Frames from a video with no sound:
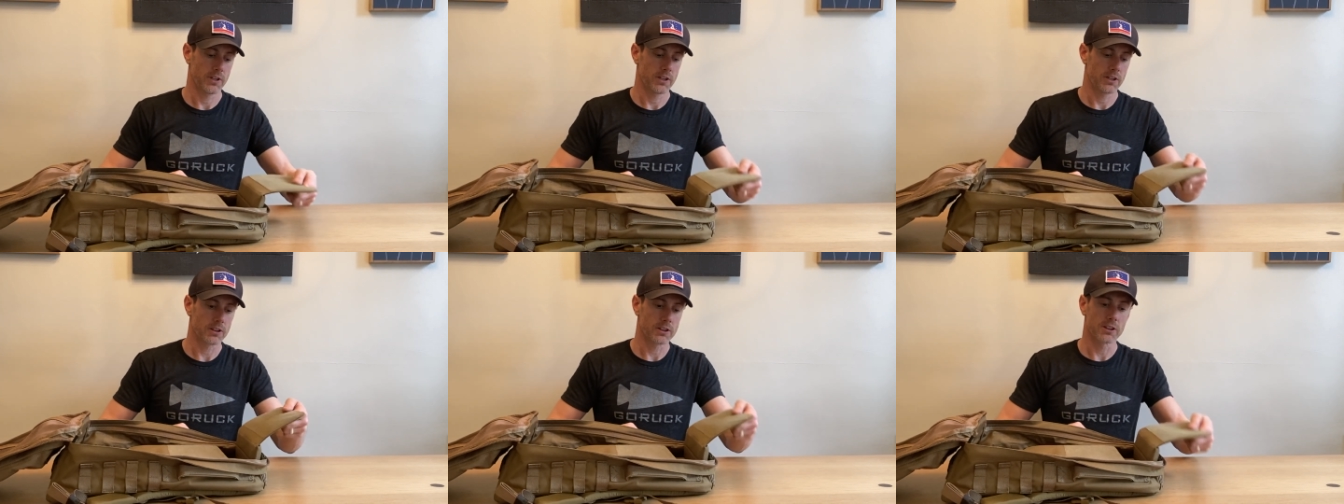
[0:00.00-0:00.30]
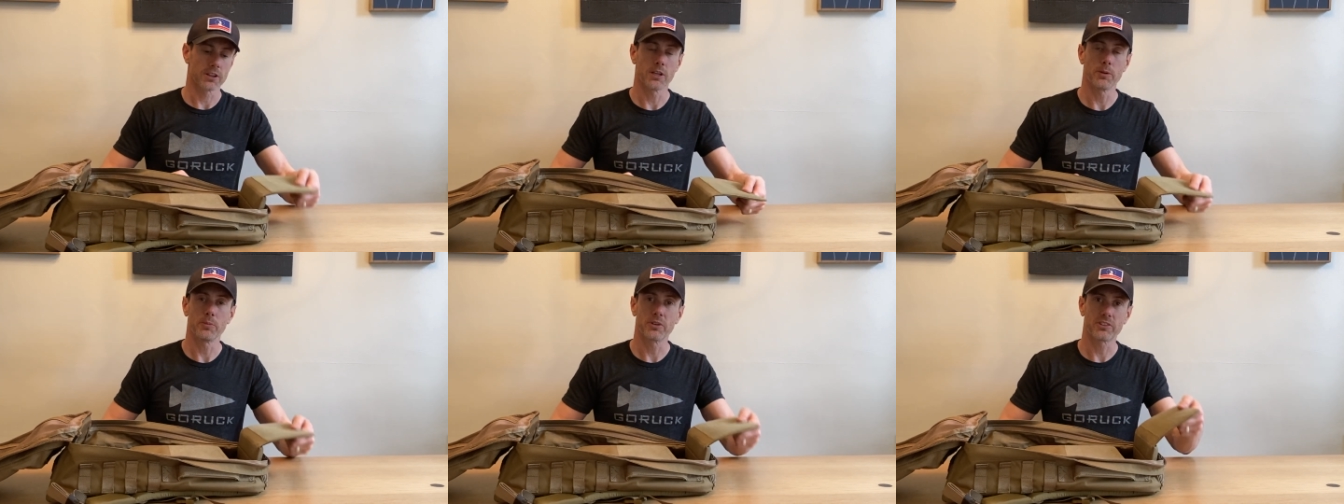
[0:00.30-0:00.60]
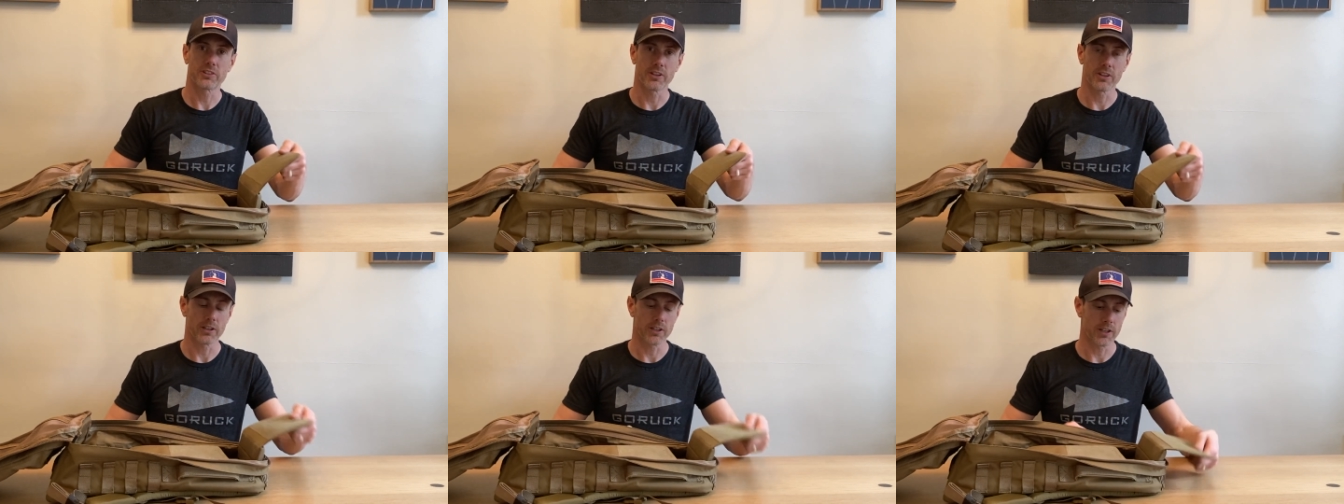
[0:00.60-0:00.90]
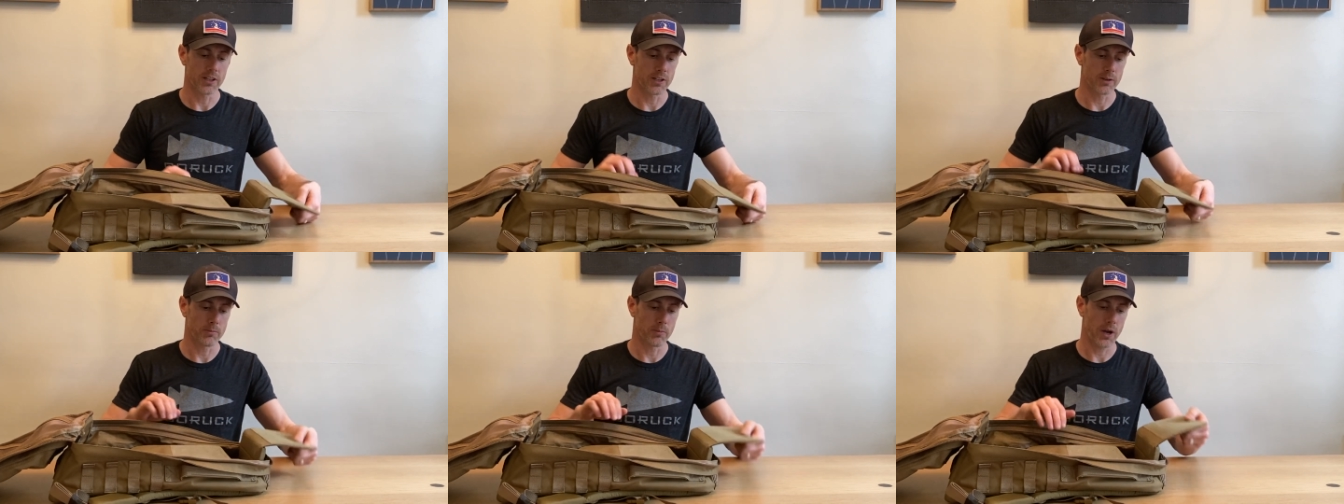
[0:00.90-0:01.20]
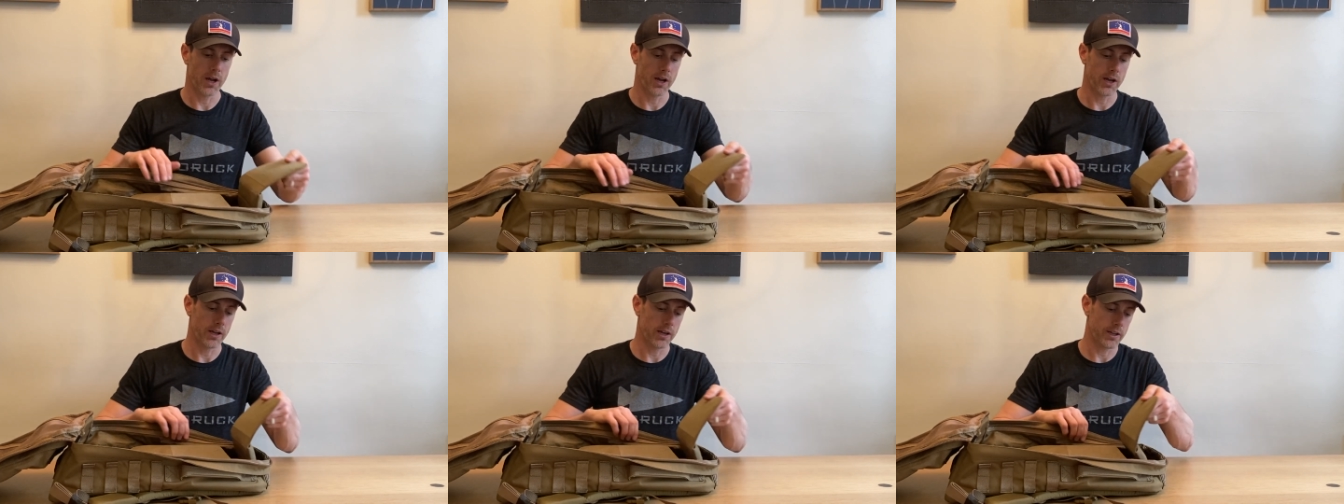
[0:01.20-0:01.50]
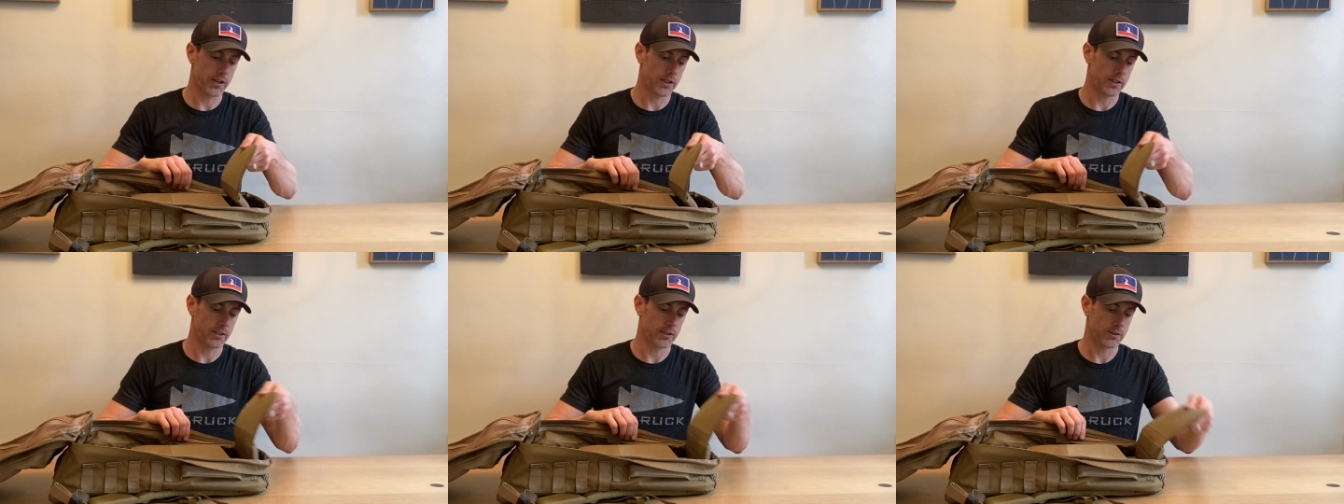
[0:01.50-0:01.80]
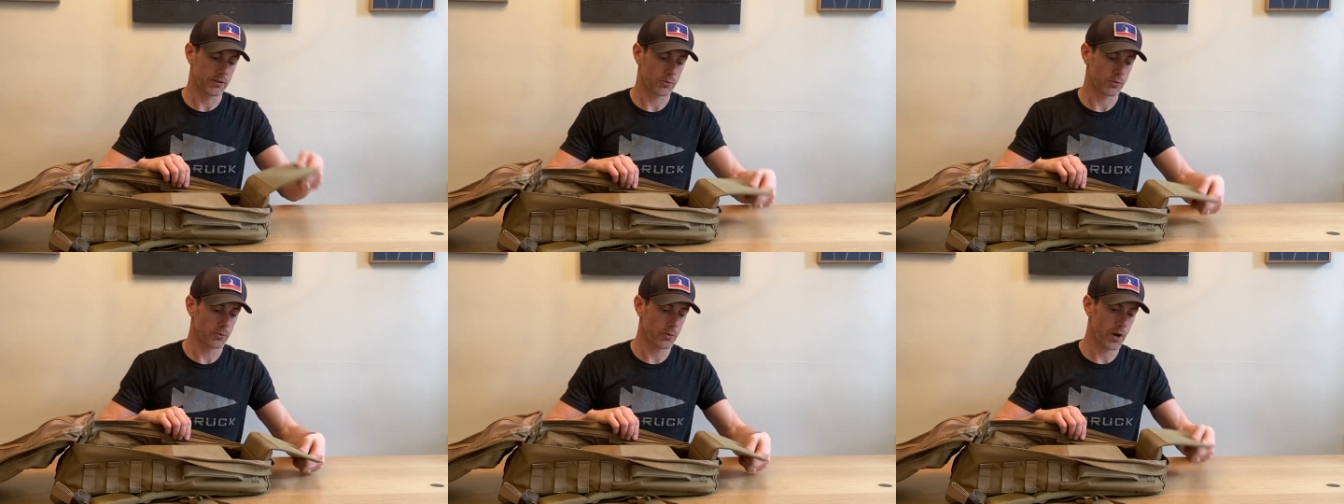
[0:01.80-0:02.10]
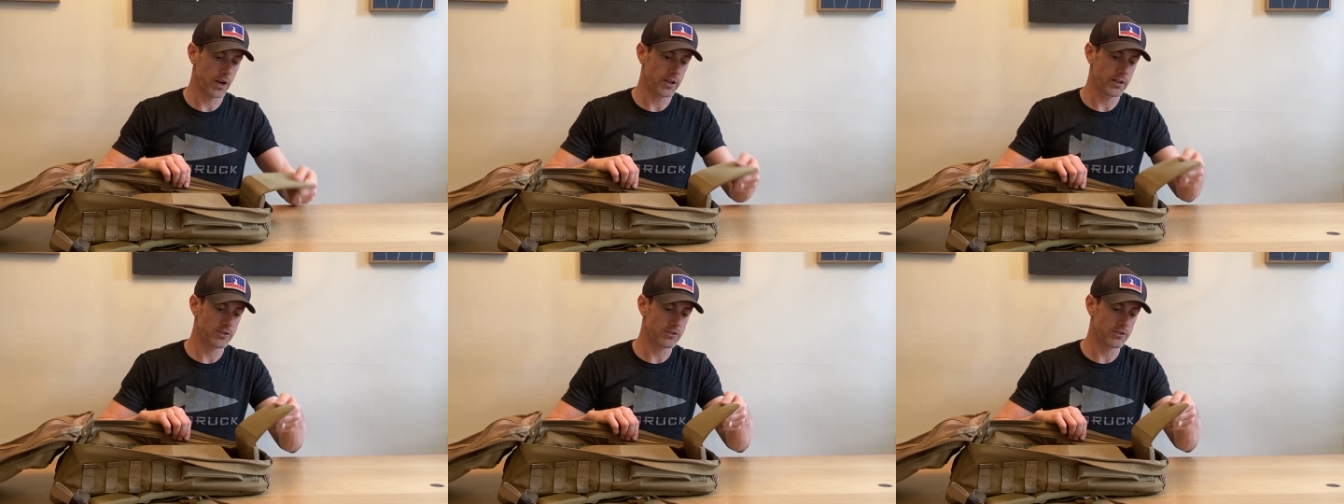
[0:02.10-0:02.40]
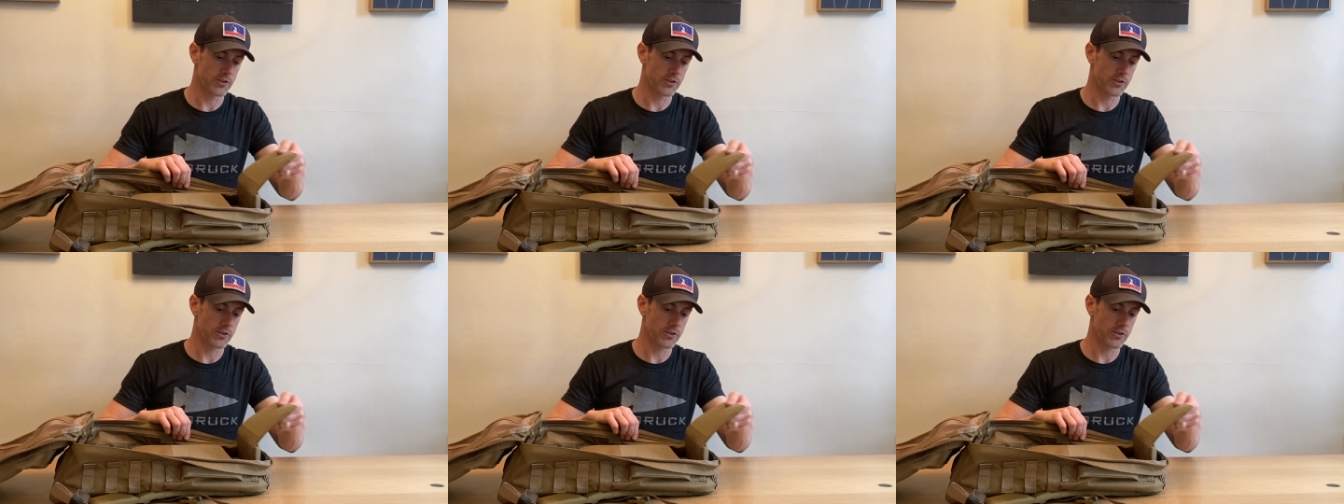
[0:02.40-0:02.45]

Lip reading: limited in my range